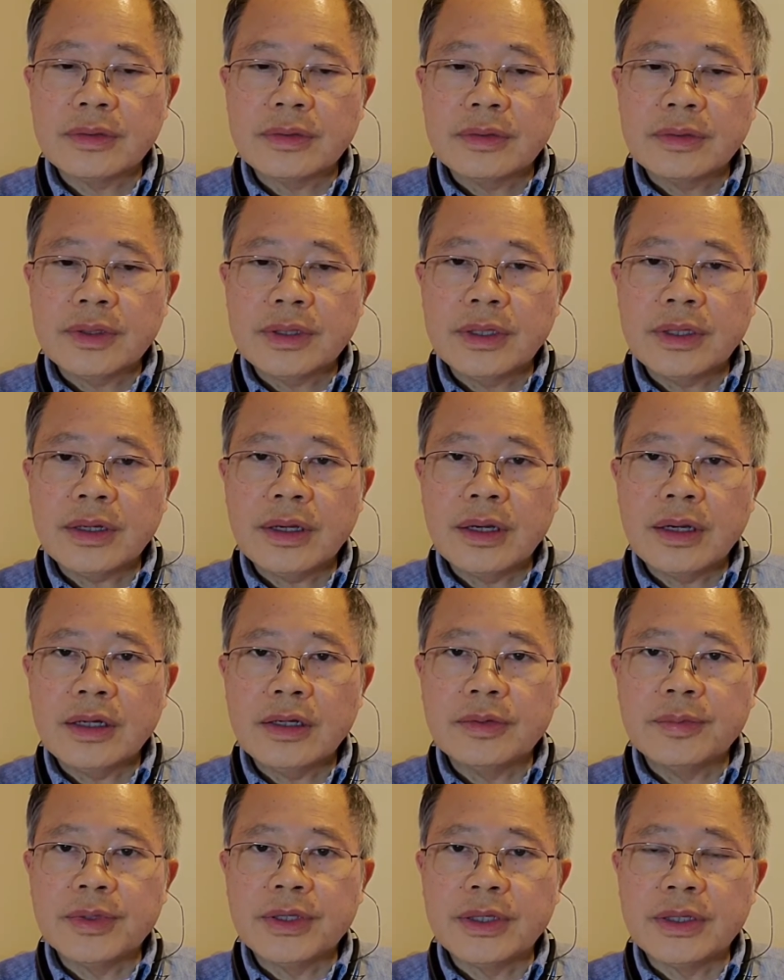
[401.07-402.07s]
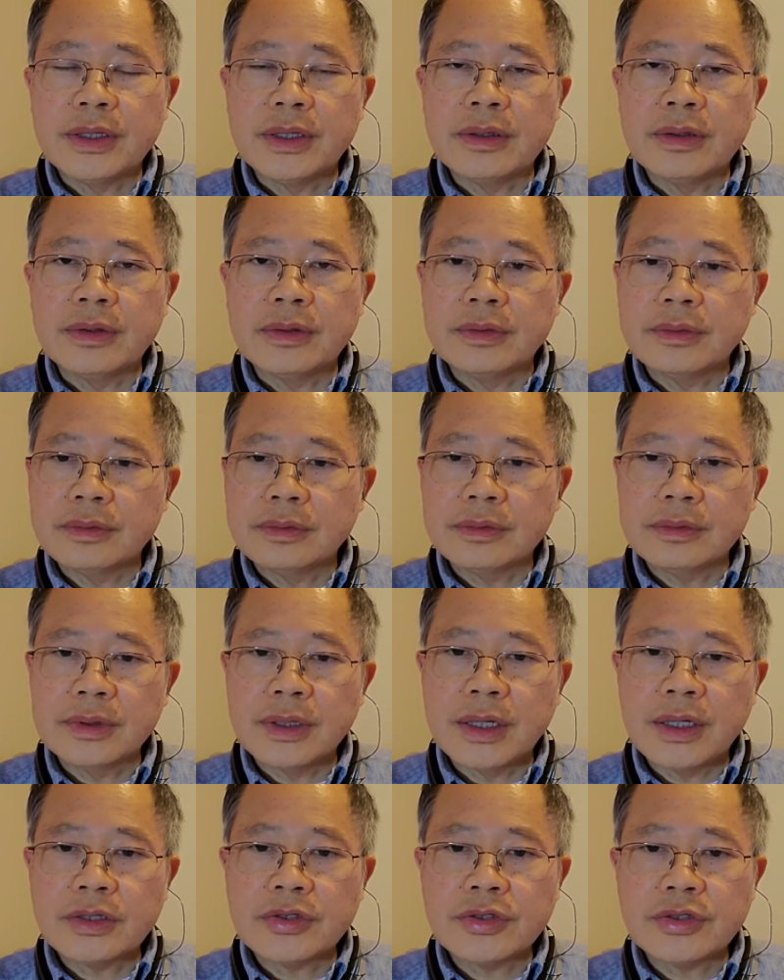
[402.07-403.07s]
economy and
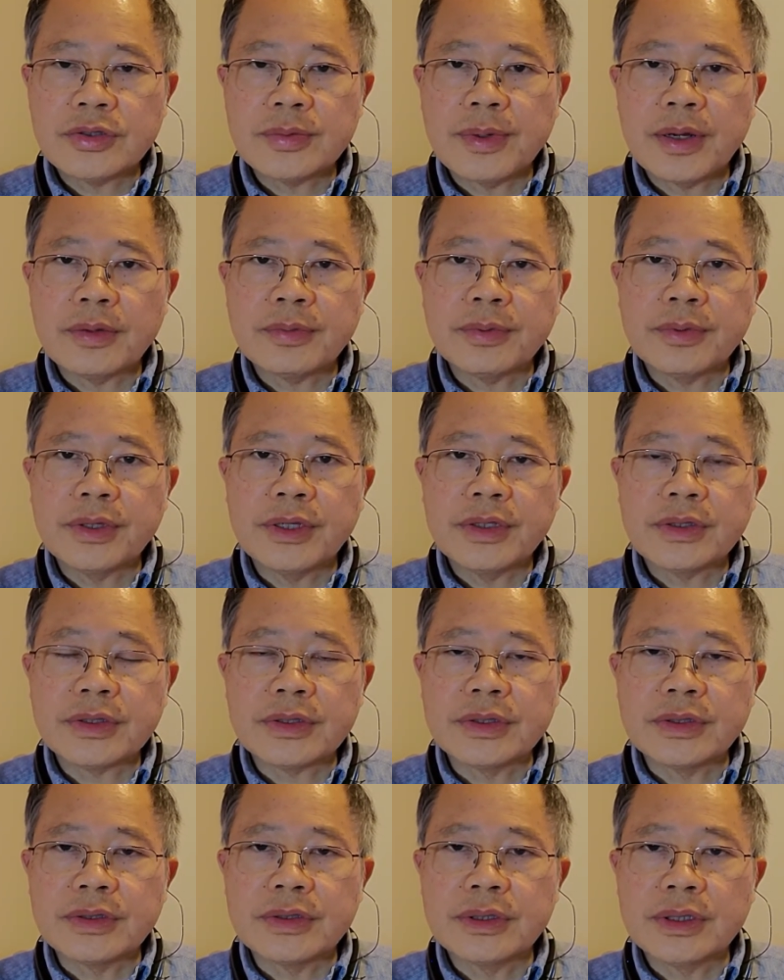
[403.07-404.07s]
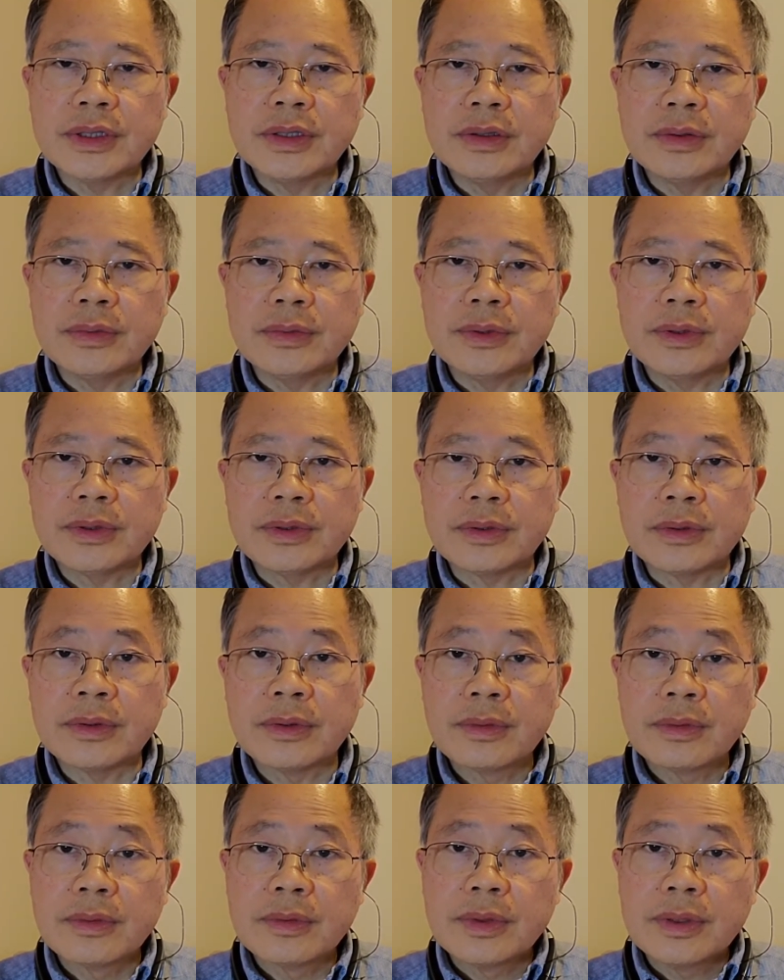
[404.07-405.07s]
largest population in the world,
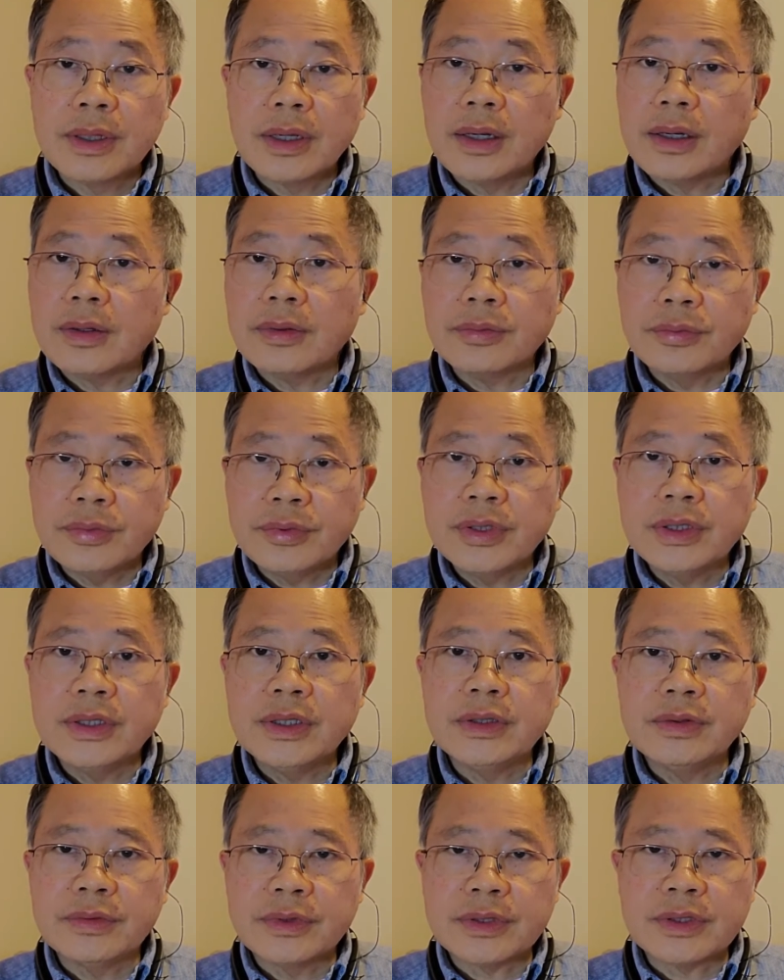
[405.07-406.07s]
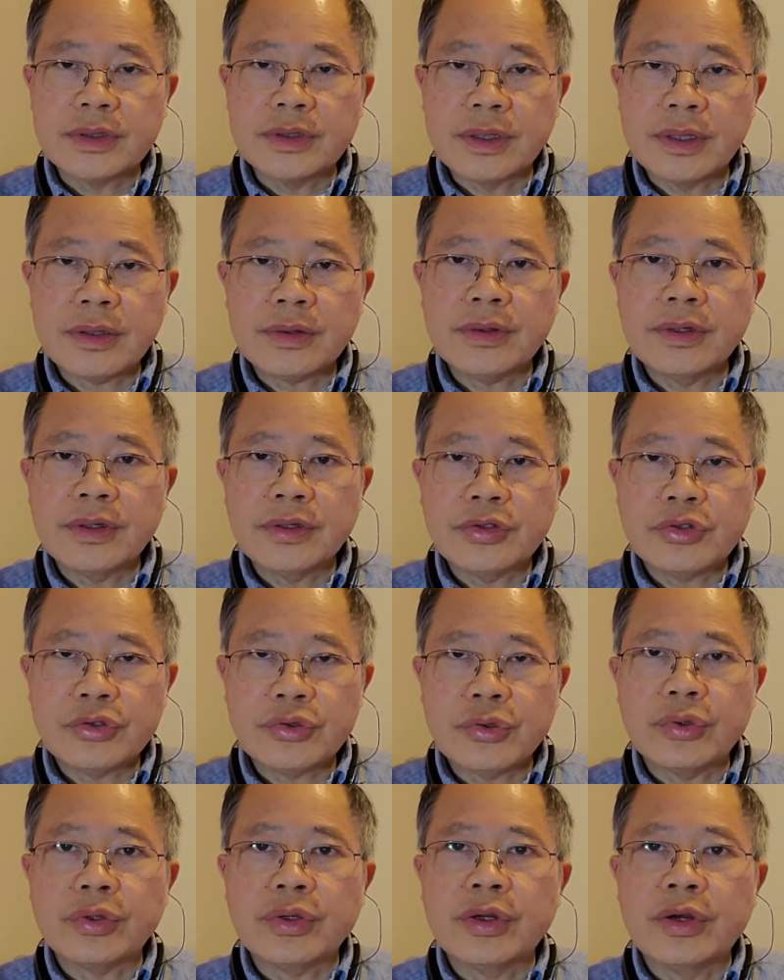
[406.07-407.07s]
really was nothing
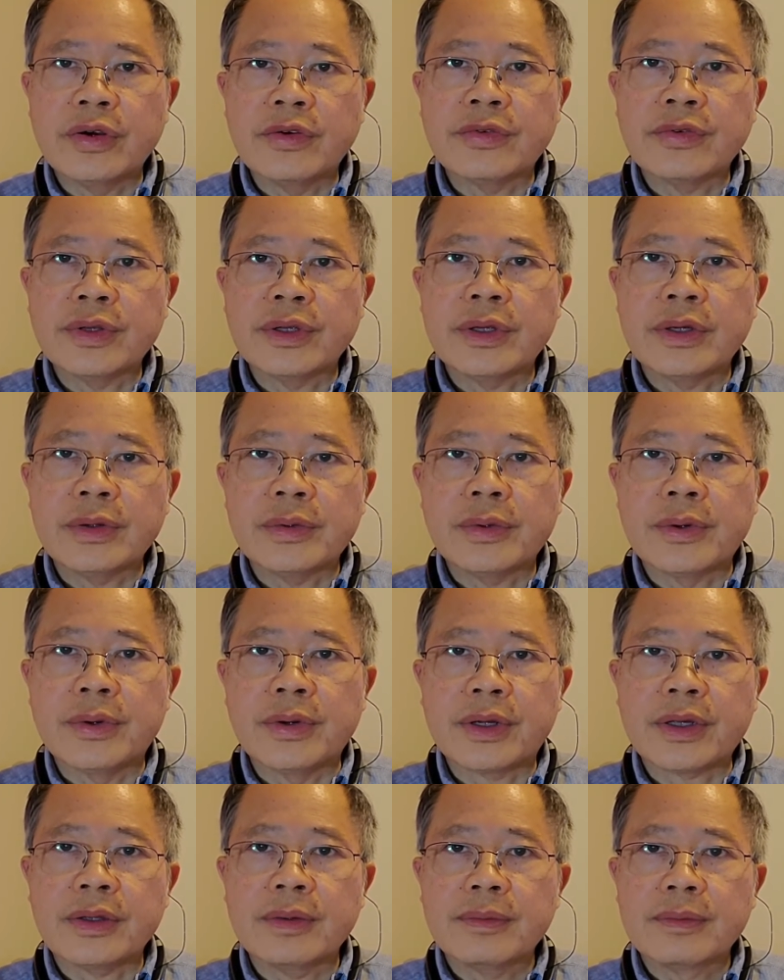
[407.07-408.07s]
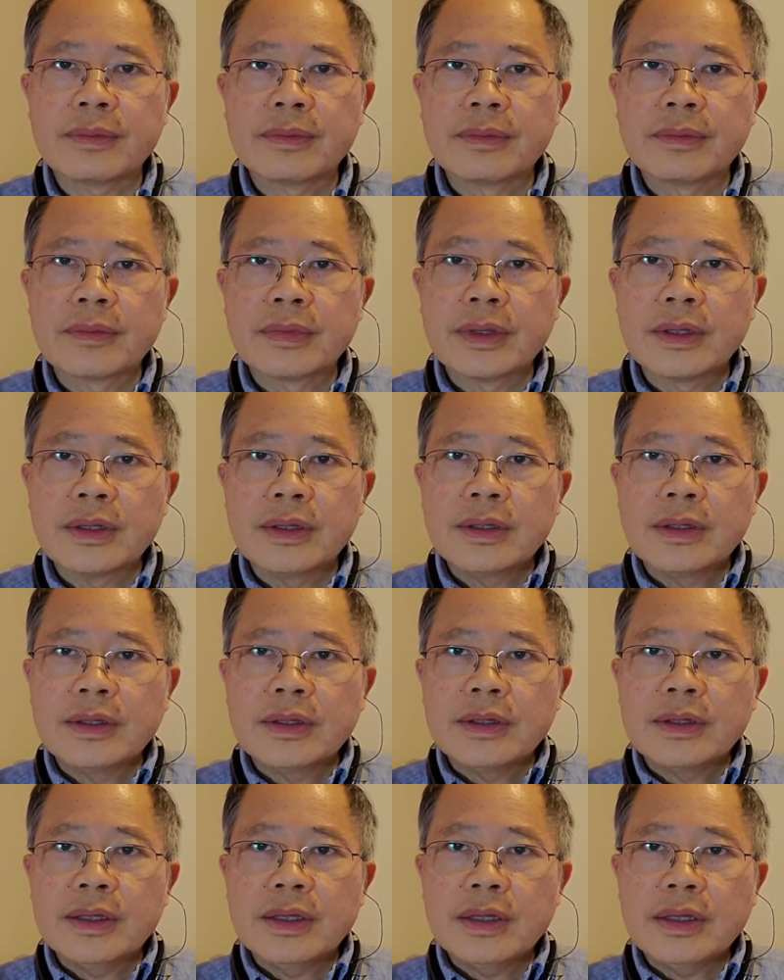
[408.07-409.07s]
short of heroic.
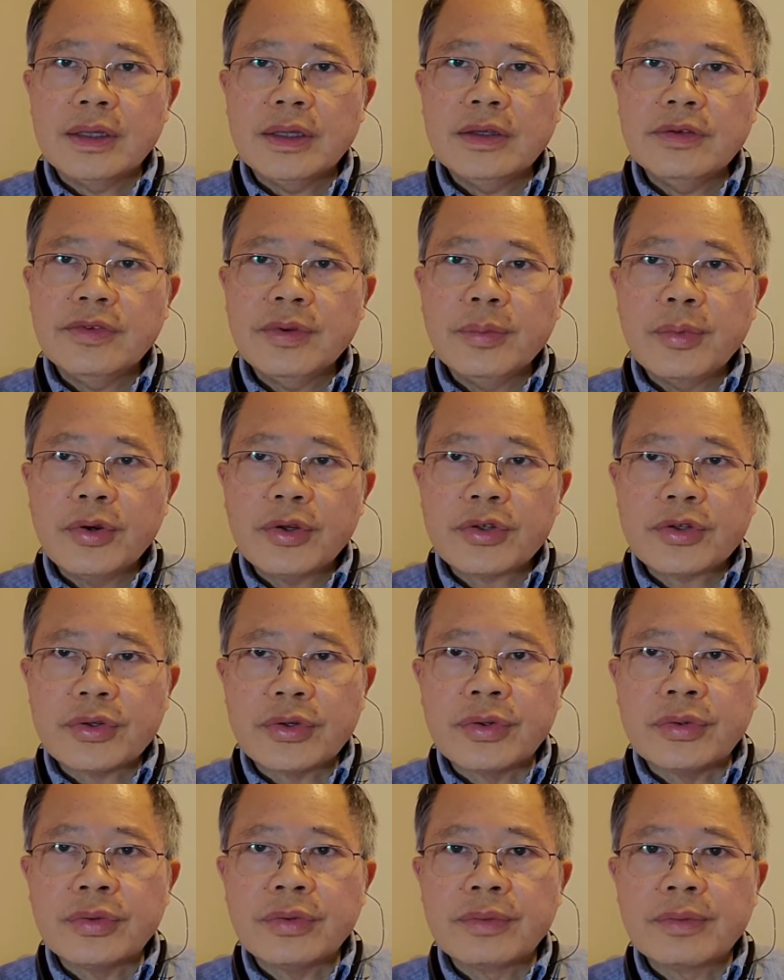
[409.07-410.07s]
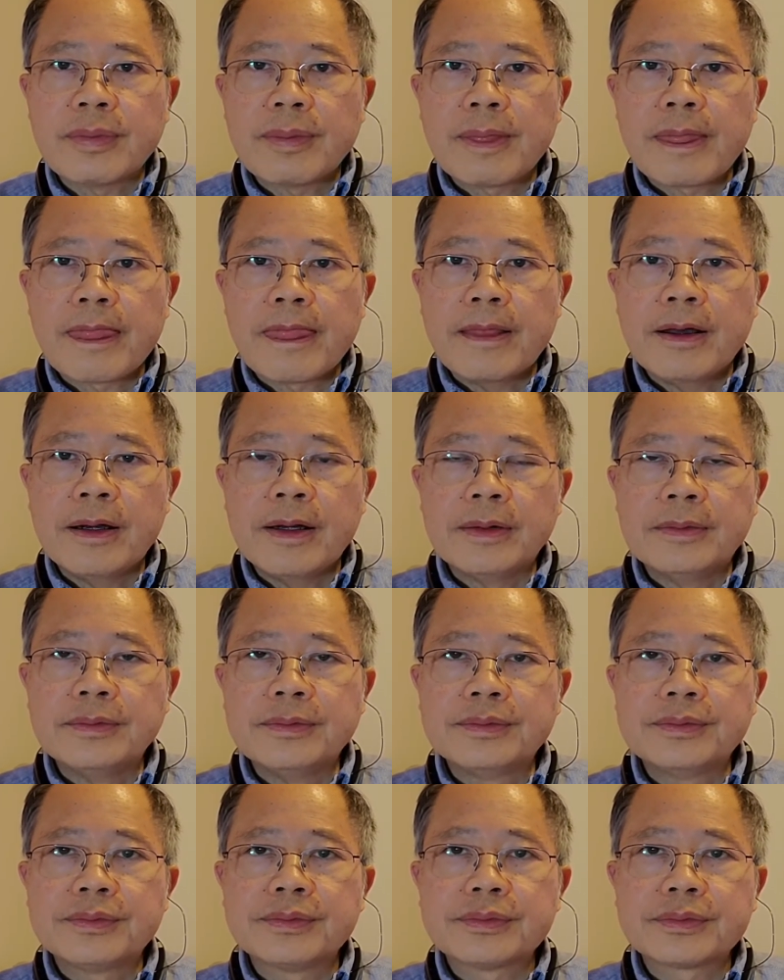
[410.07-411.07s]
Even more so,
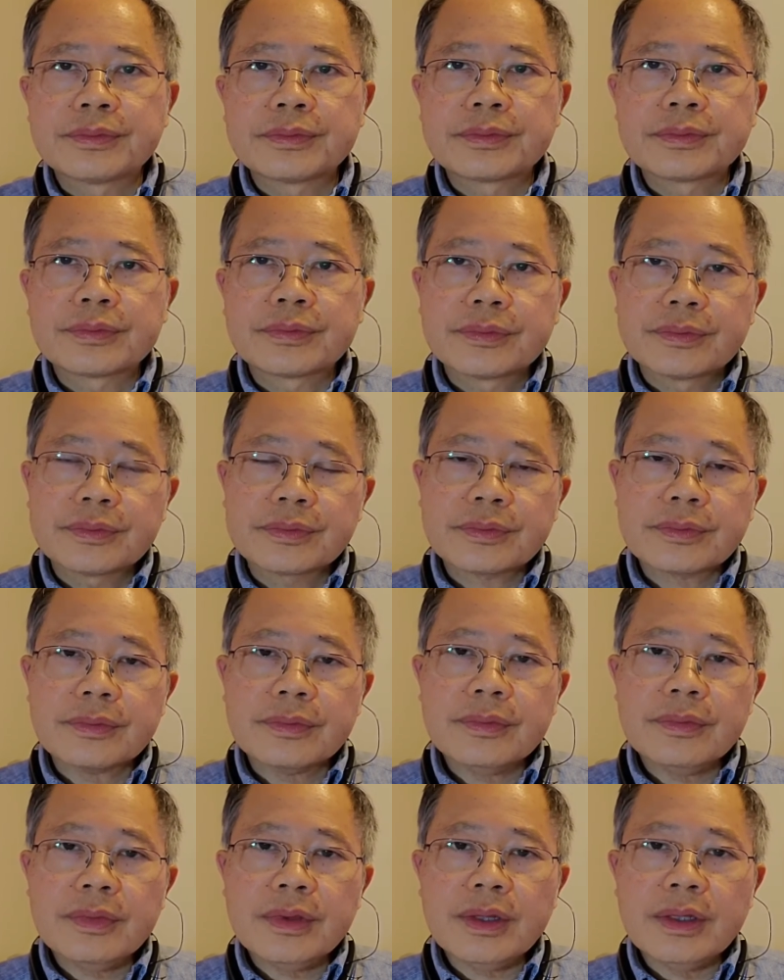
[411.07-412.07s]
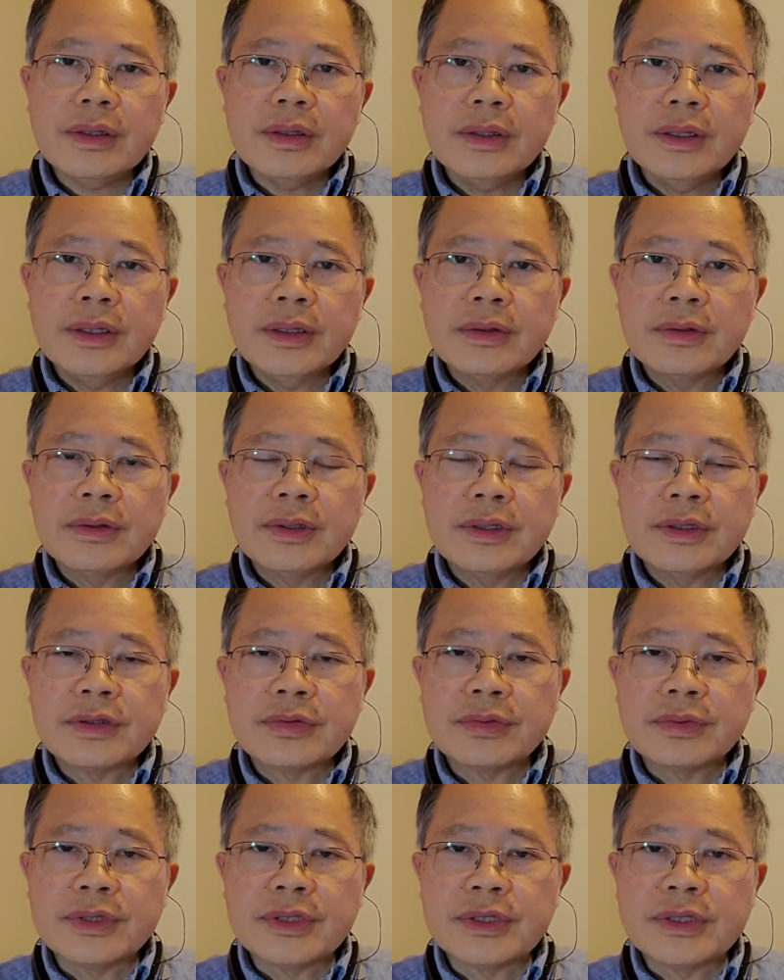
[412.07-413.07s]
um, this
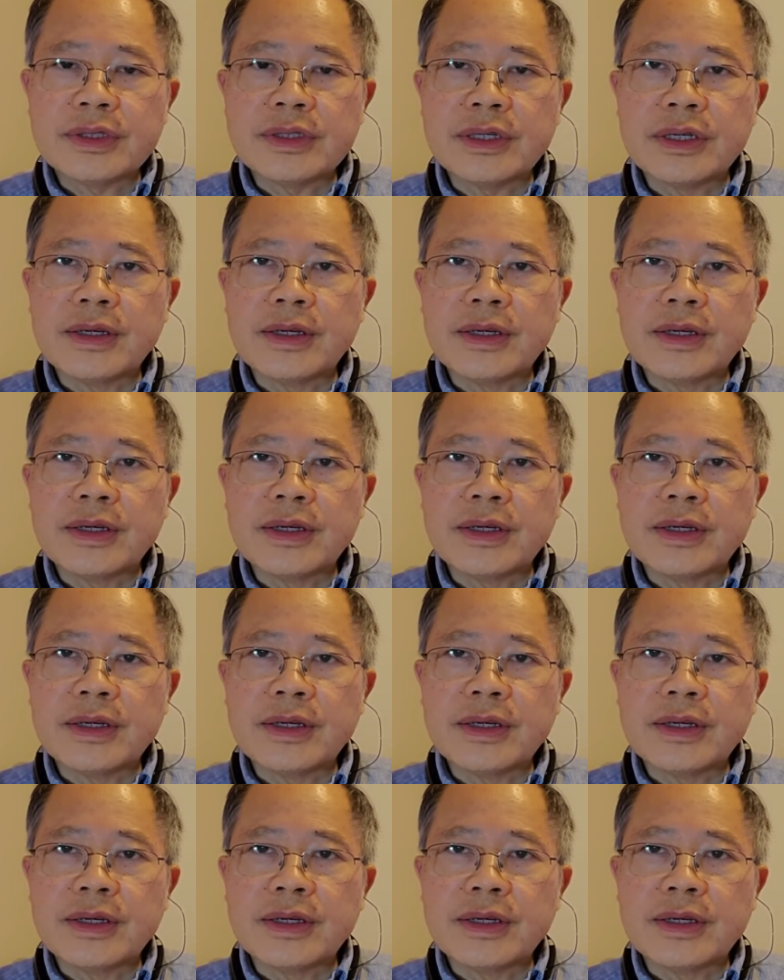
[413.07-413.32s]
was